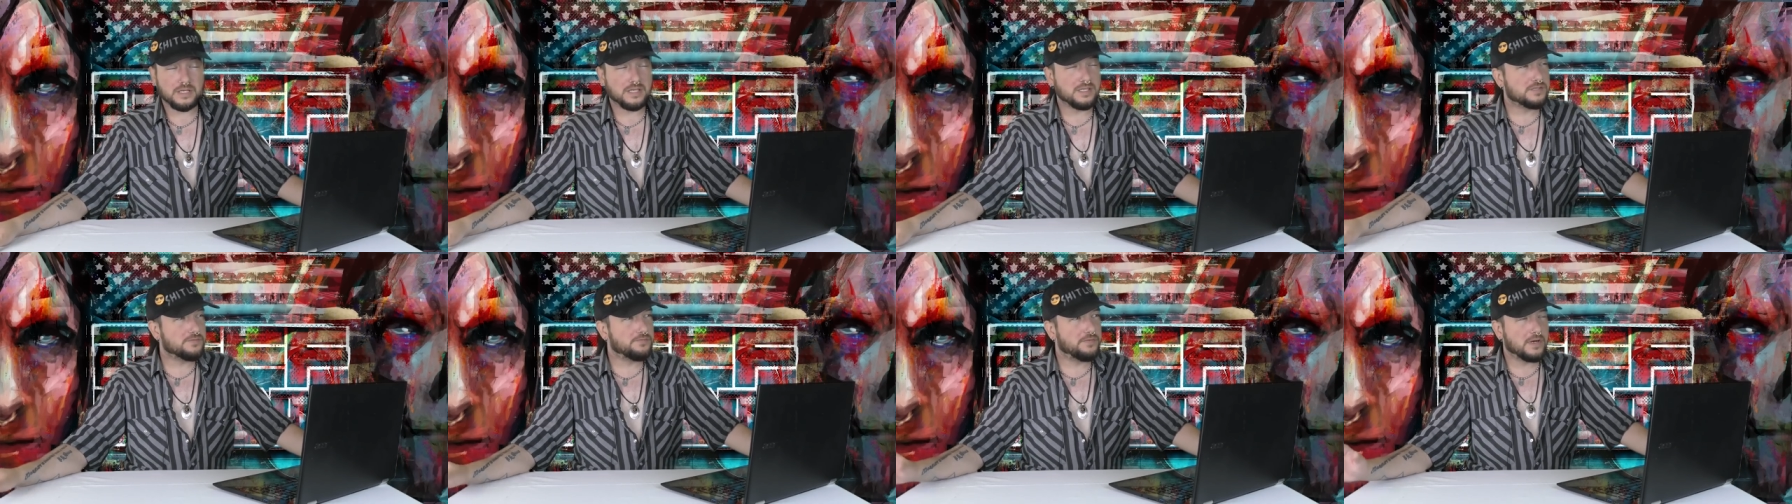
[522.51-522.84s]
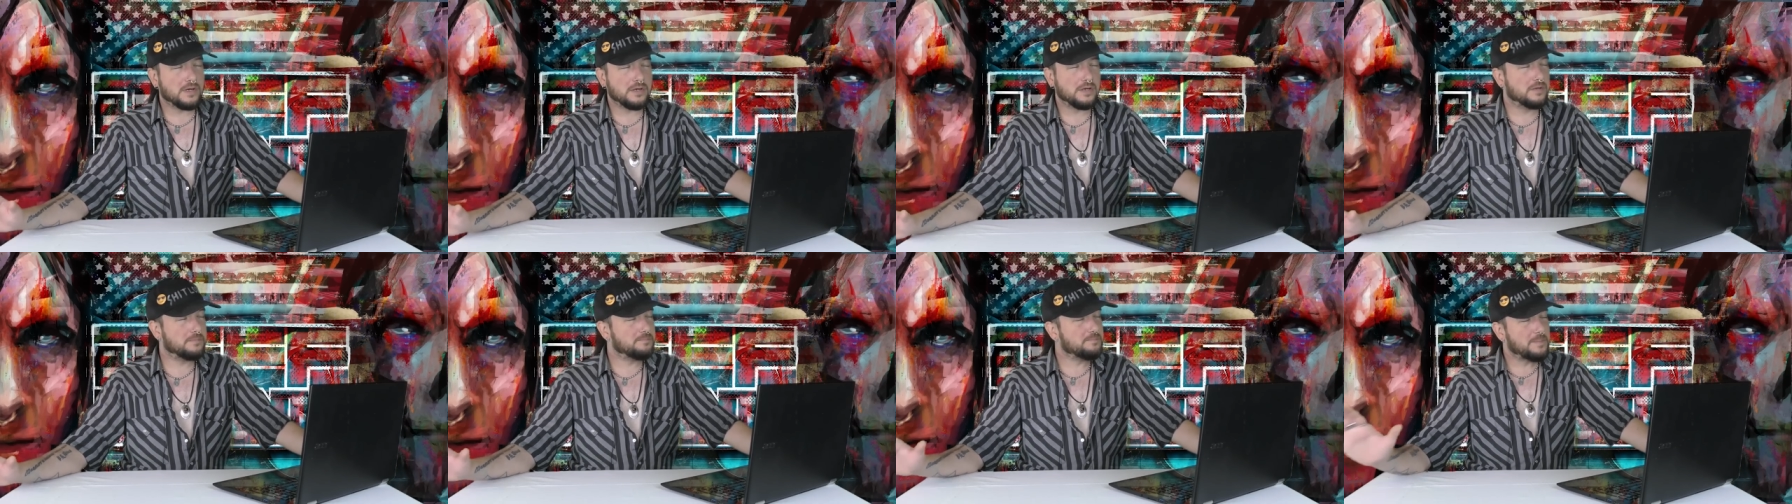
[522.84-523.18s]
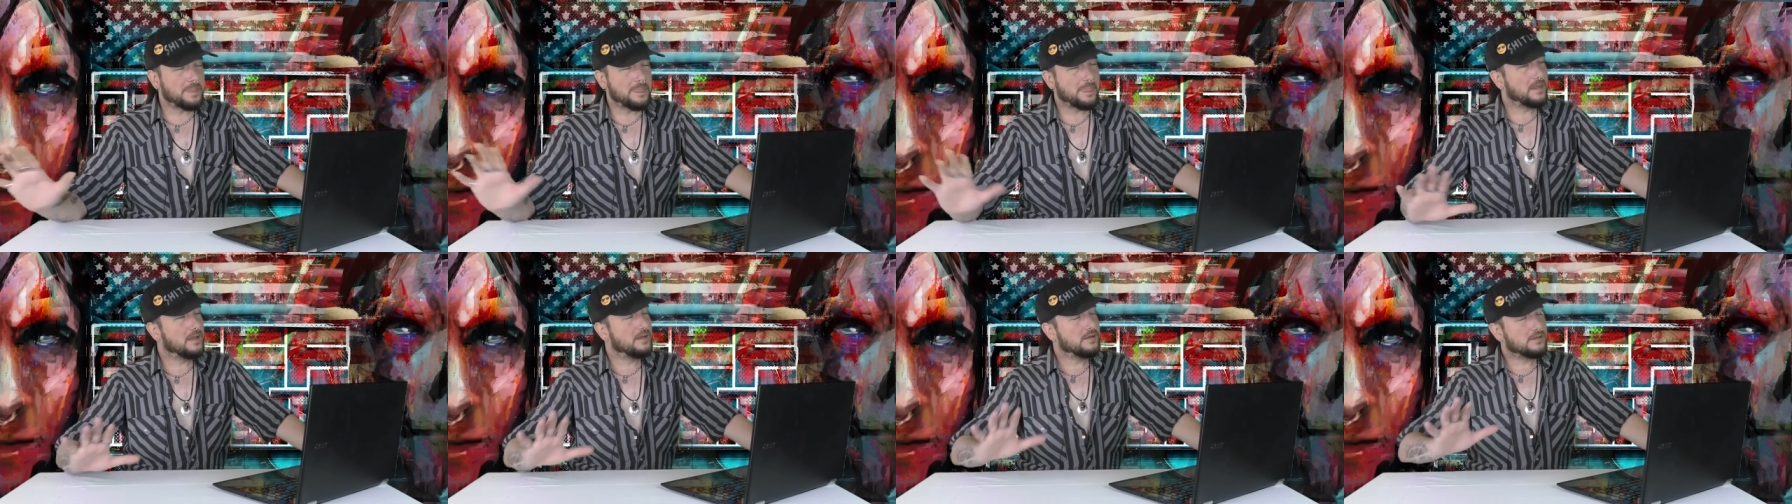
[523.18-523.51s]
It's very,
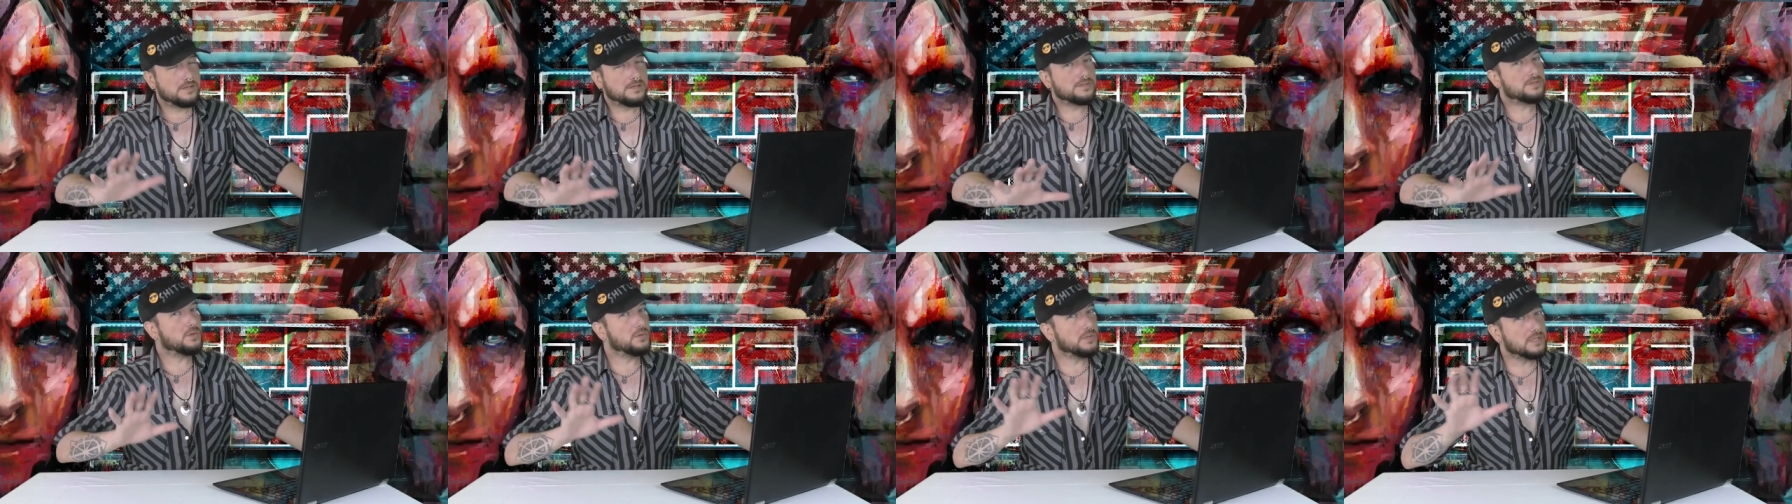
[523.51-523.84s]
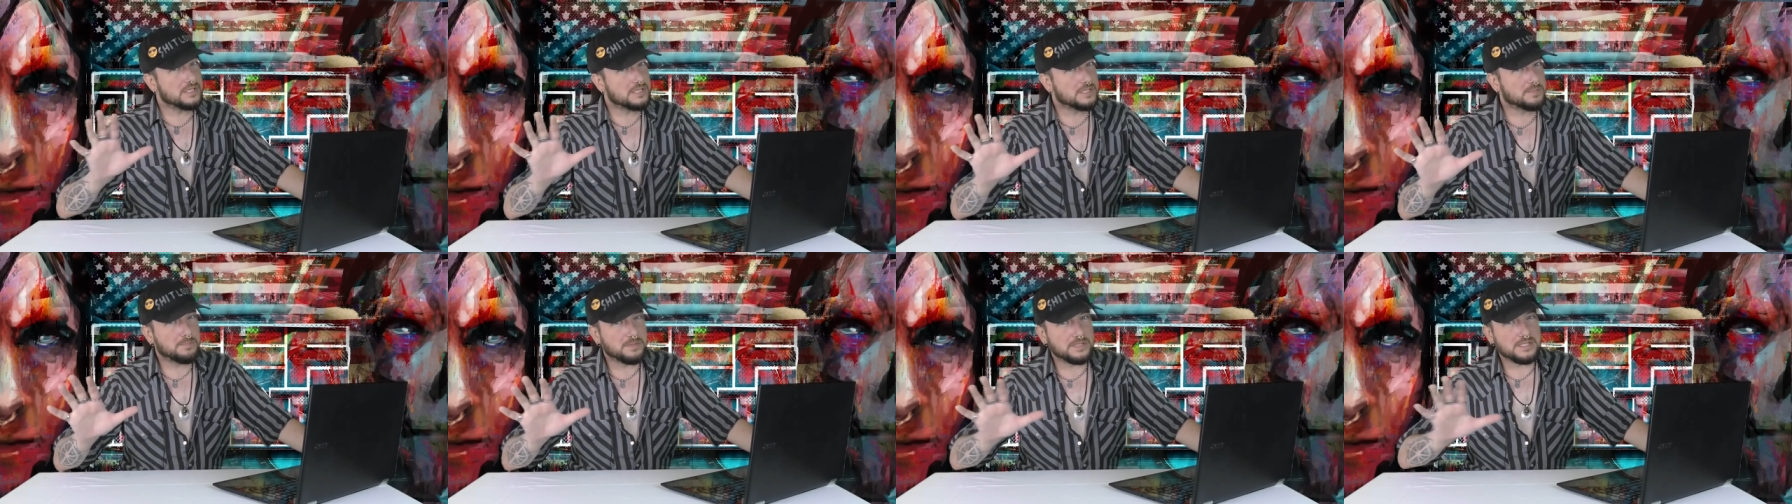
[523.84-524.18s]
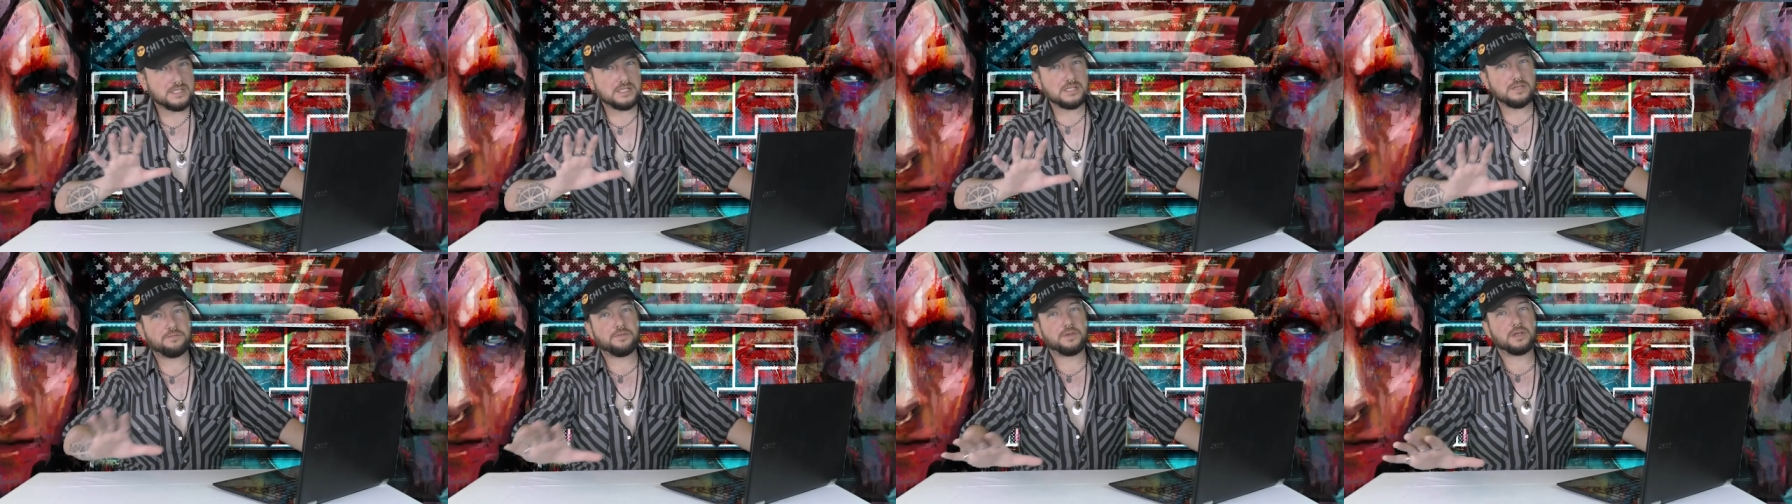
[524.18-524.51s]
there's only
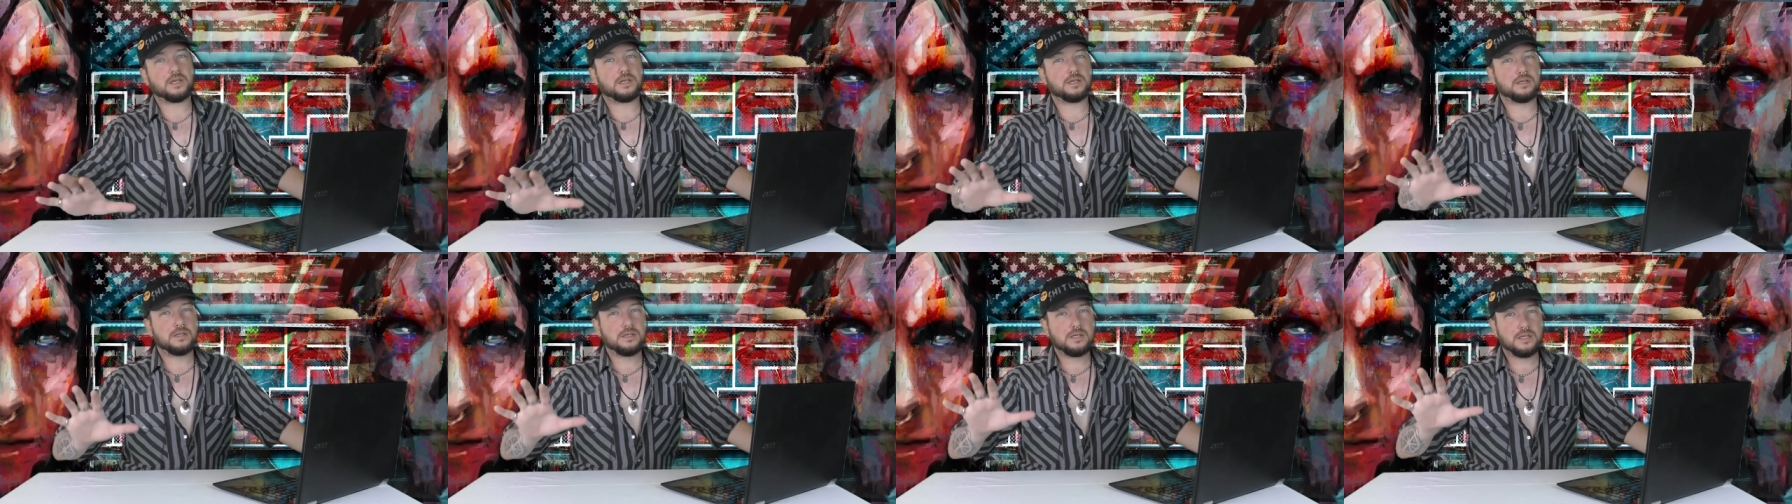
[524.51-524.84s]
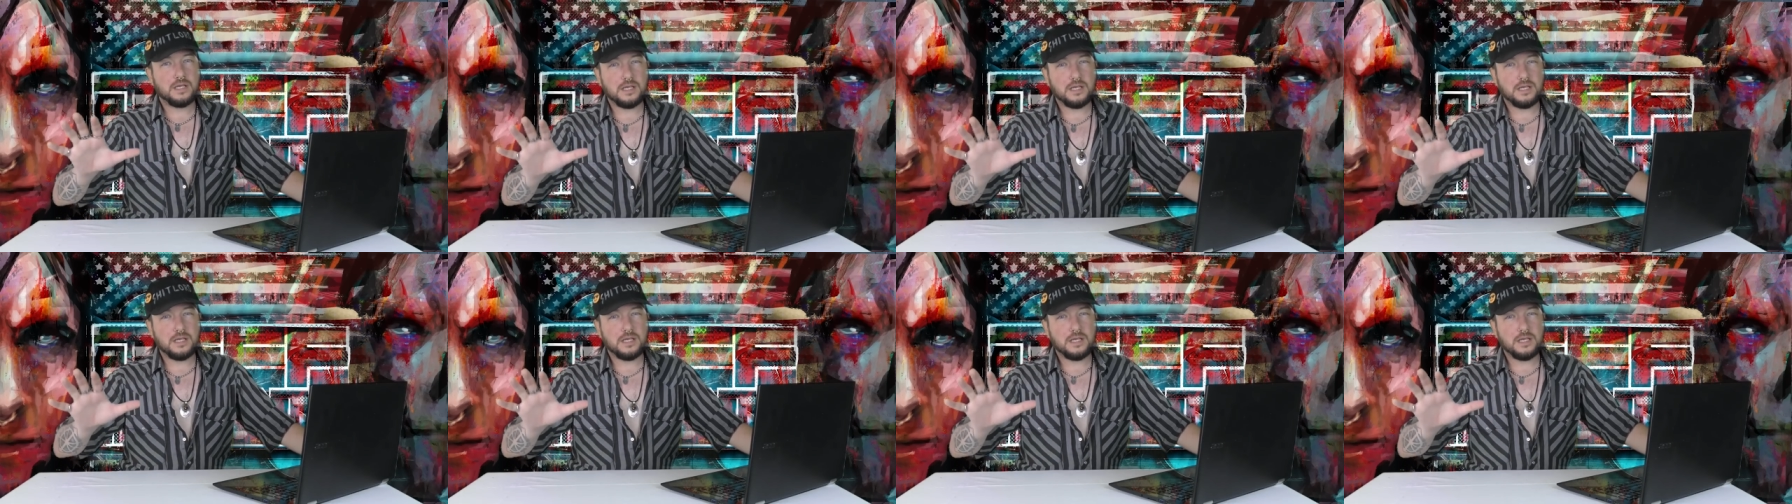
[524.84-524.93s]
specific